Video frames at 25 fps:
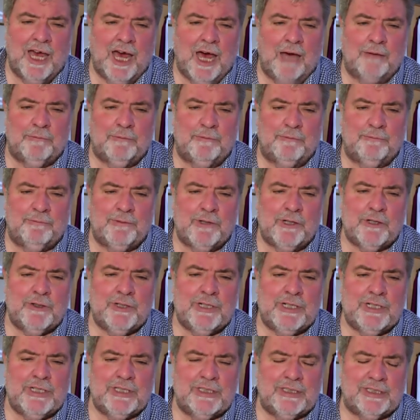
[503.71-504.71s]
have a
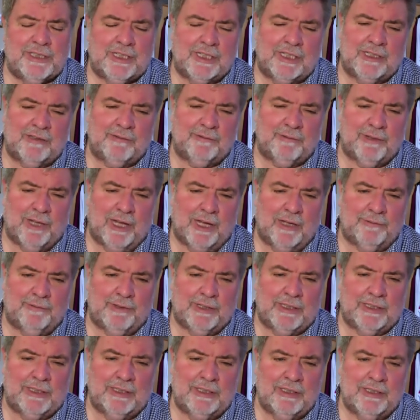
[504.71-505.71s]
very distinct
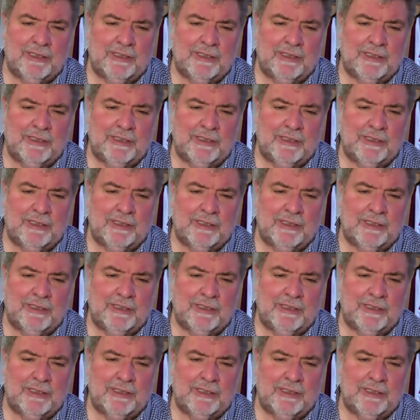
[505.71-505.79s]
flavour.